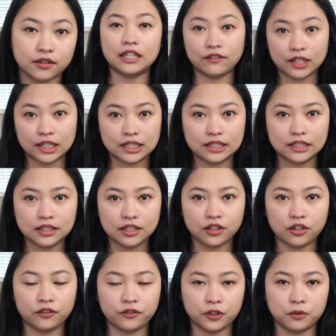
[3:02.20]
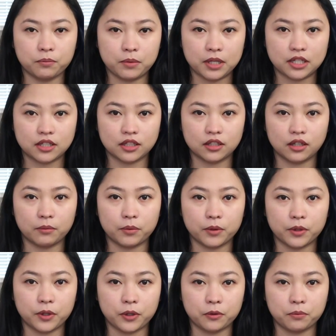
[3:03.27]
The validity of your
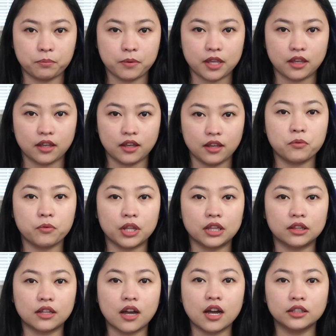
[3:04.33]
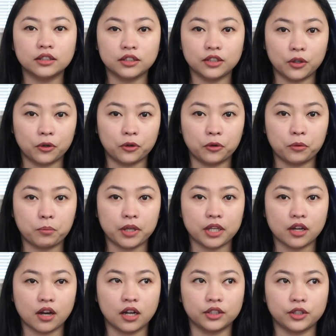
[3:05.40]
PGWP will not go
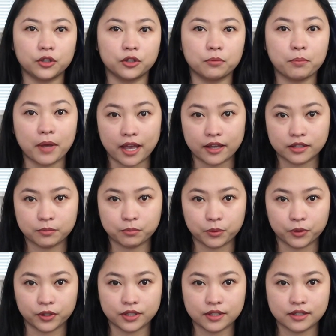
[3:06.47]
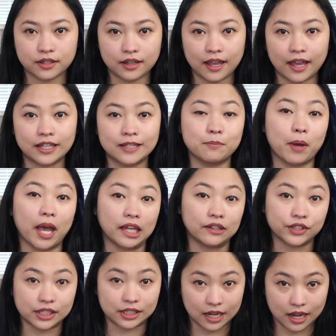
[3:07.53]
beyond your passport's
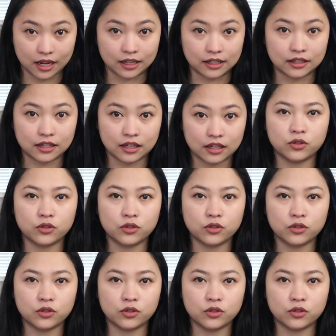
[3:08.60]
expiry date.